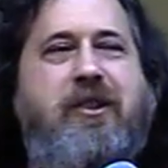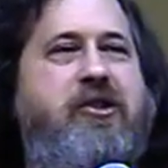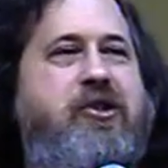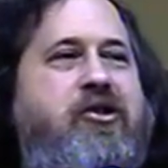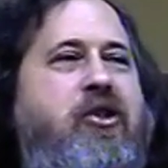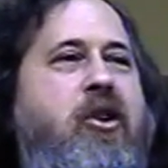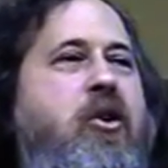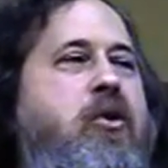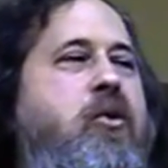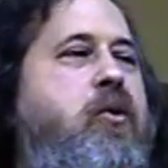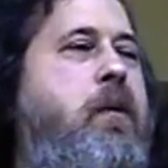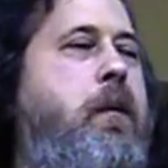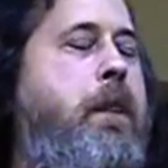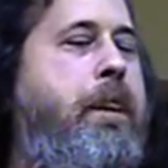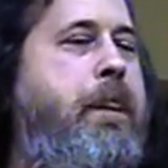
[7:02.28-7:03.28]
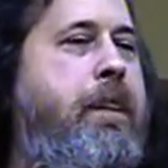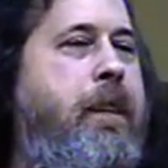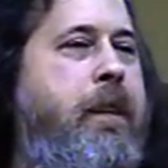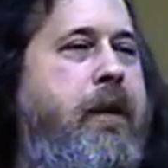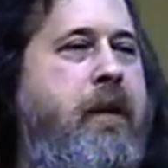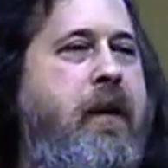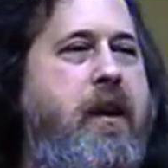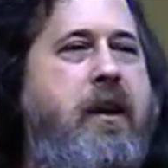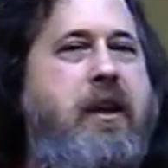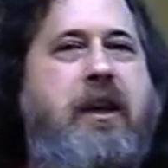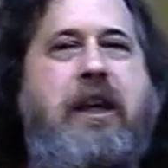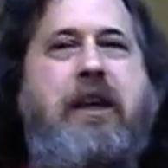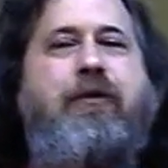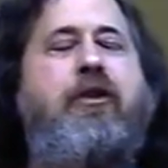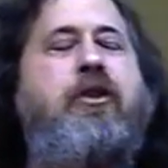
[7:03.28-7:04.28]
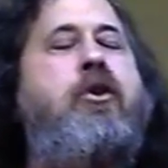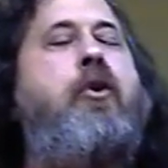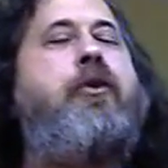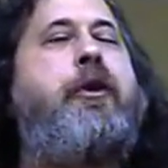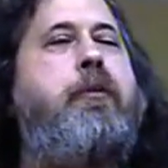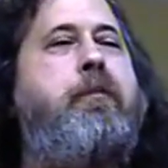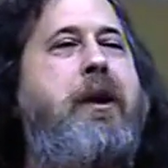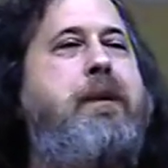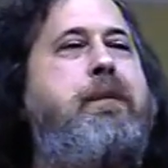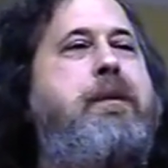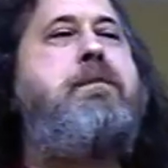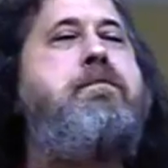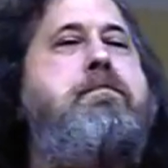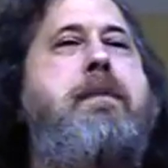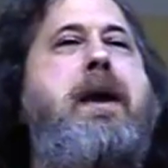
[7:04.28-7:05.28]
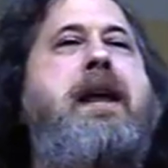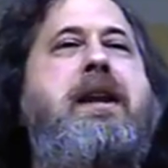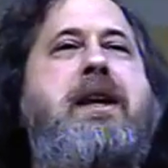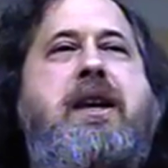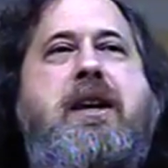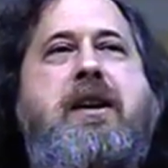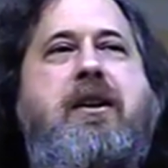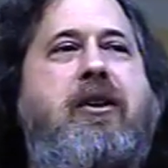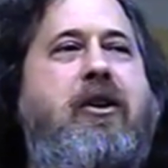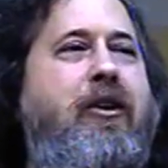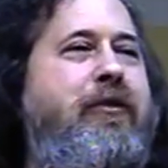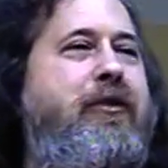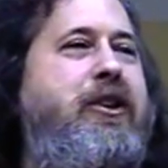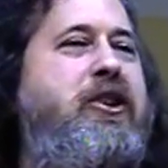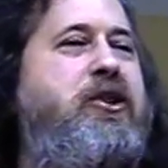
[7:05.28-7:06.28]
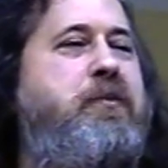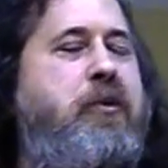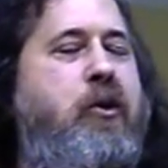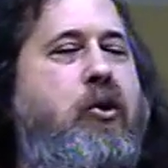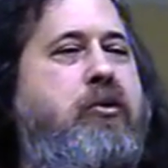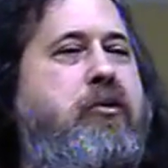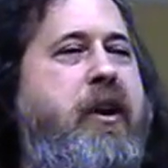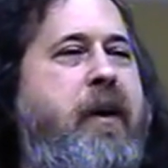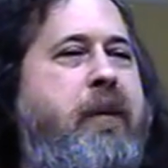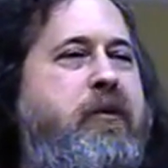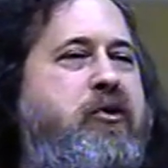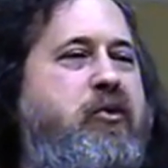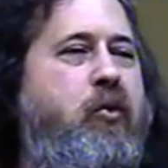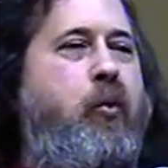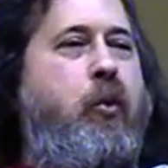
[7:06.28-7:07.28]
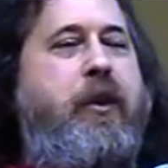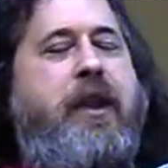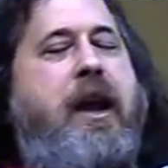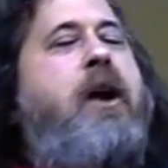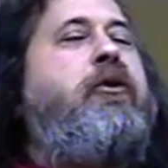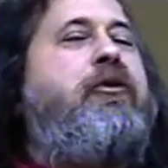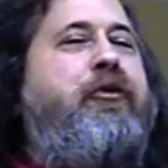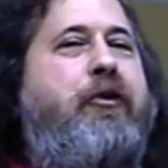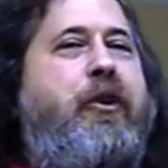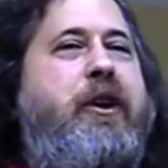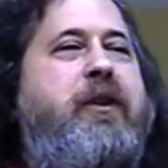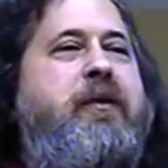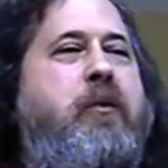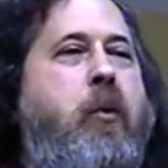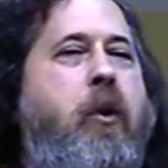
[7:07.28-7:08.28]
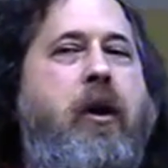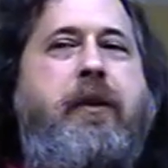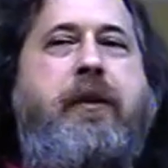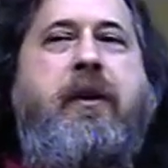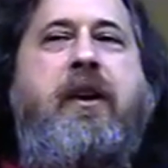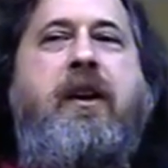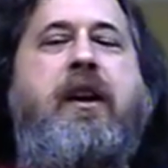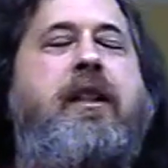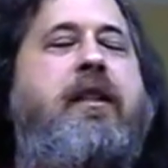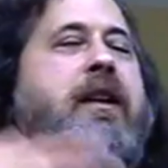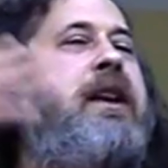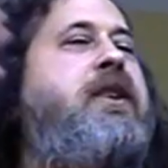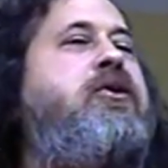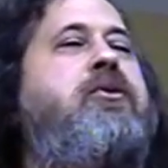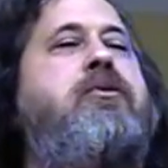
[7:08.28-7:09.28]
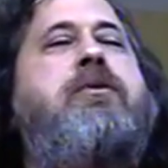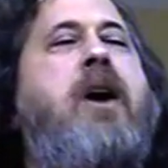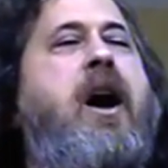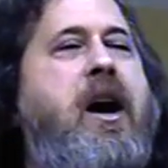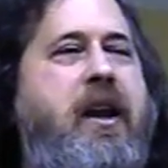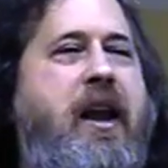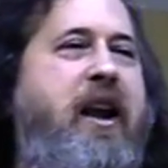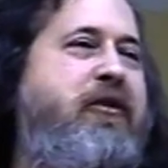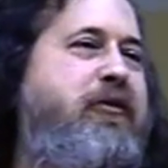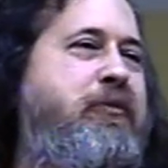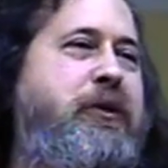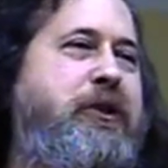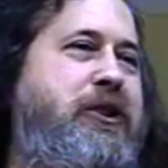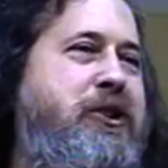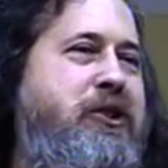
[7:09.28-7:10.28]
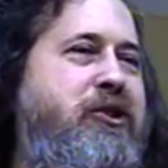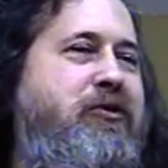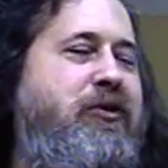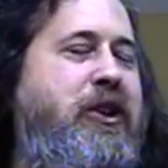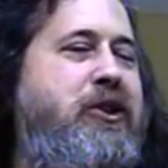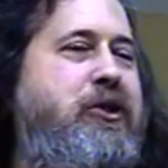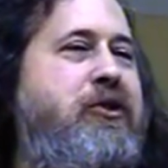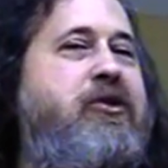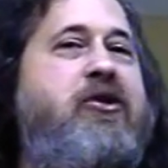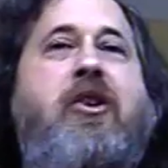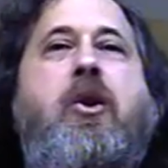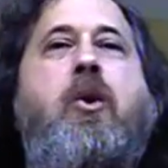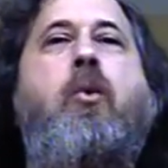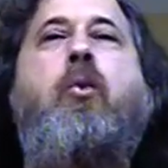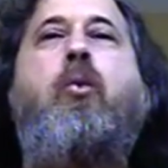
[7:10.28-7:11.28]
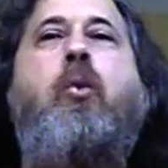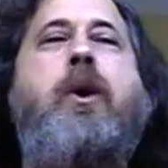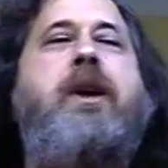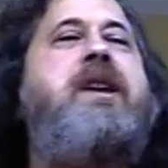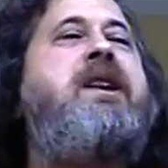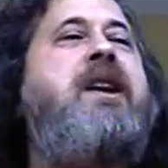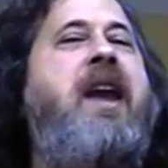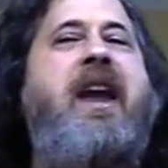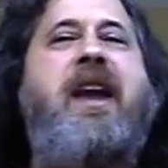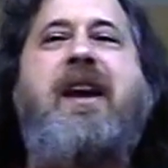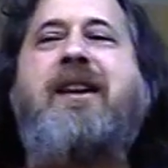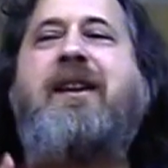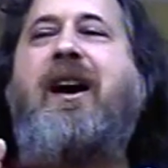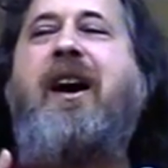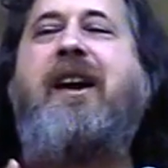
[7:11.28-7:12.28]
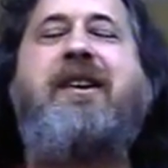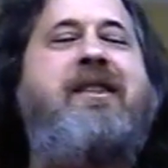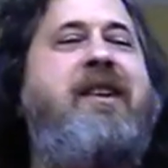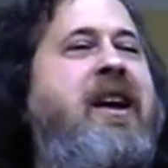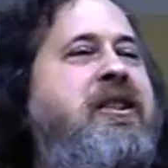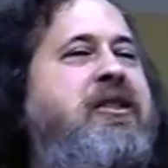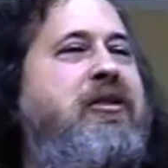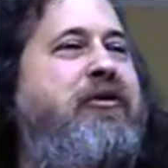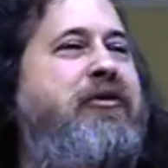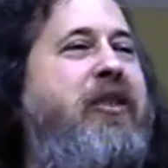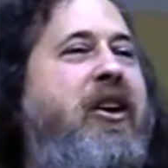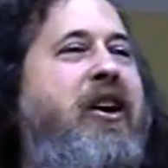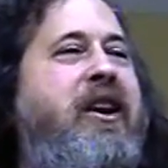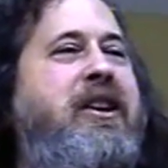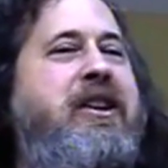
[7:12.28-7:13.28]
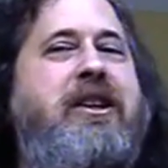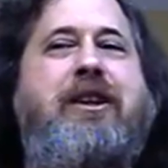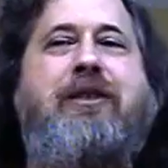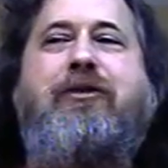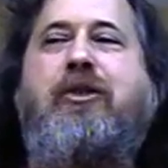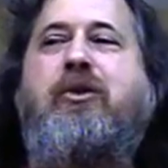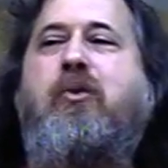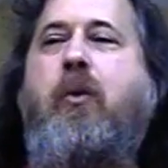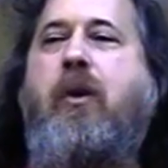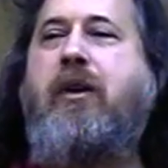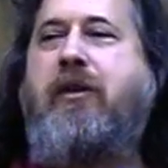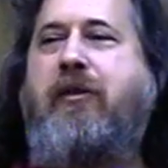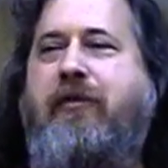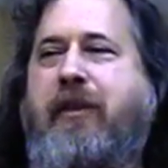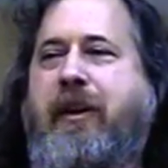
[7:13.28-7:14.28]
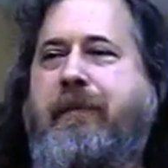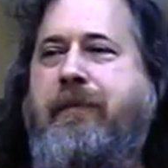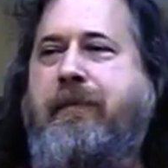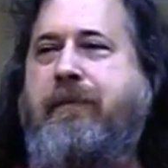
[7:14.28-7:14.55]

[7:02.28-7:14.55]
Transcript: So even though there may many of these programs without Freedom 1 that do not have malicious features, we can't identify even one of them.